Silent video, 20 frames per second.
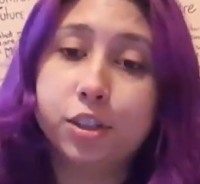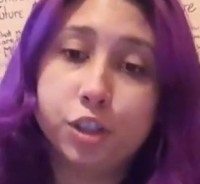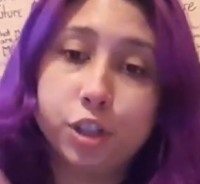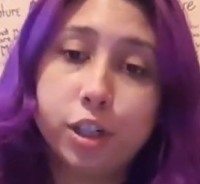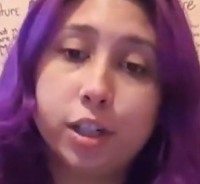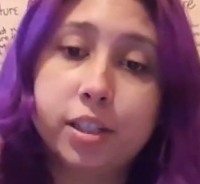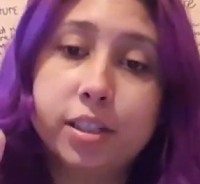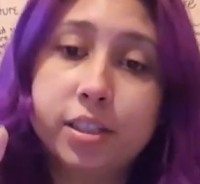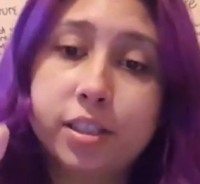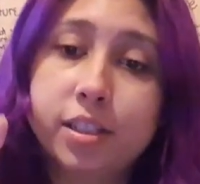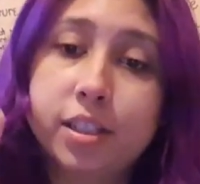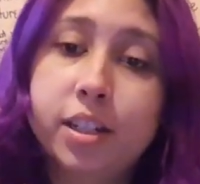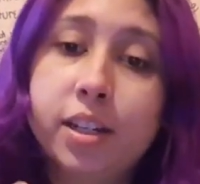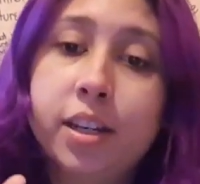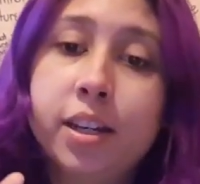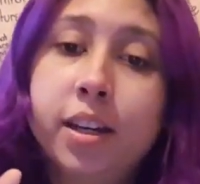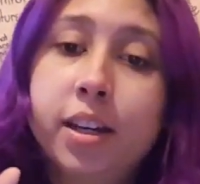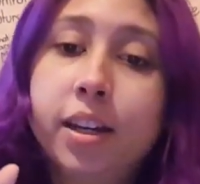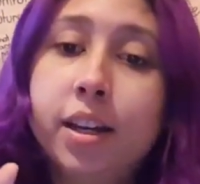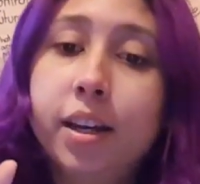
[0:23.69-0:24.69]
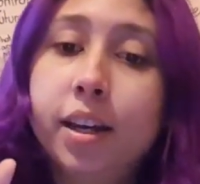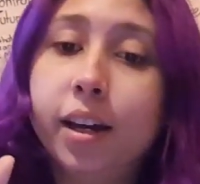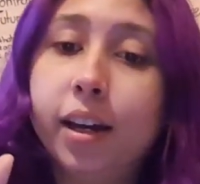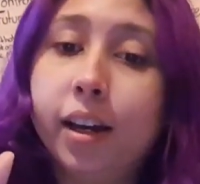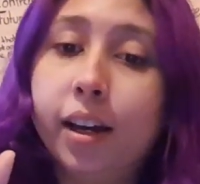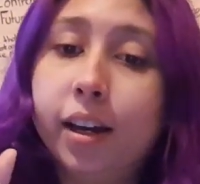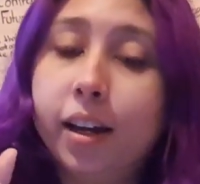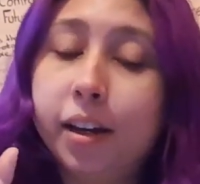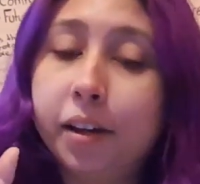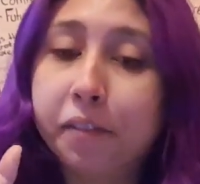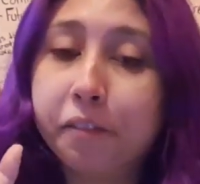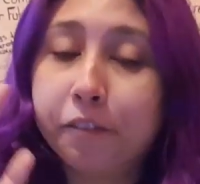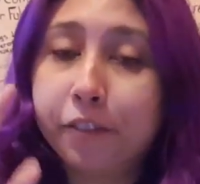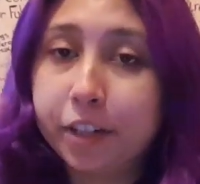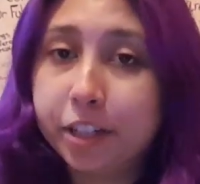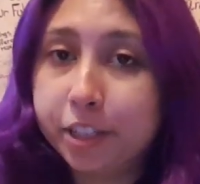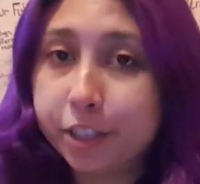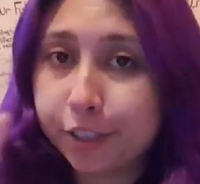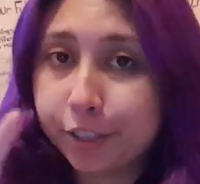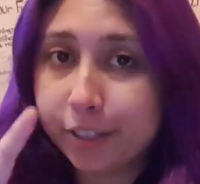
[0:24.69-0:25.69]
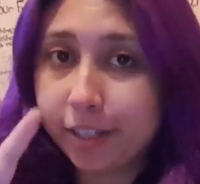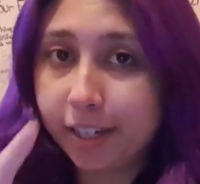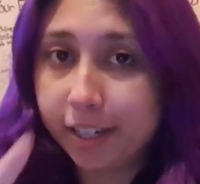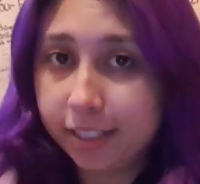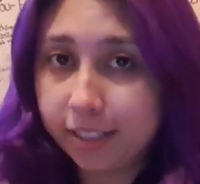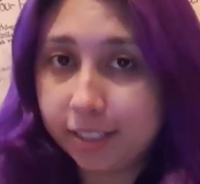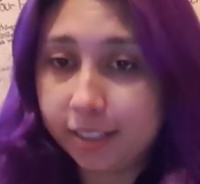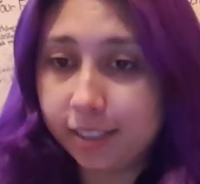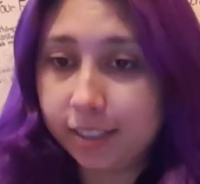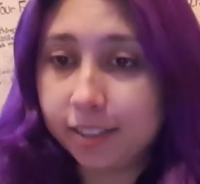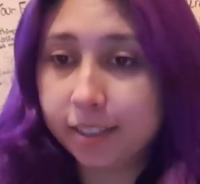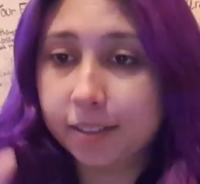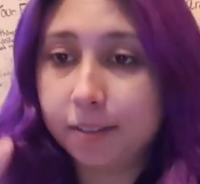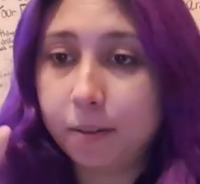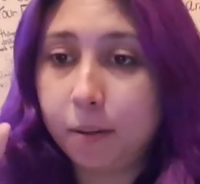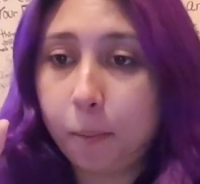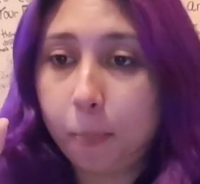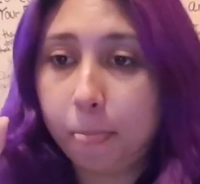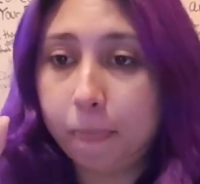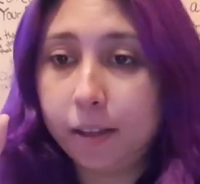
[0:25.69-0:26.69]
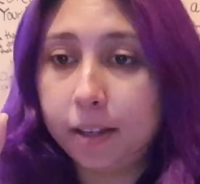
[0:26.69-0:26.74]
just finished editing.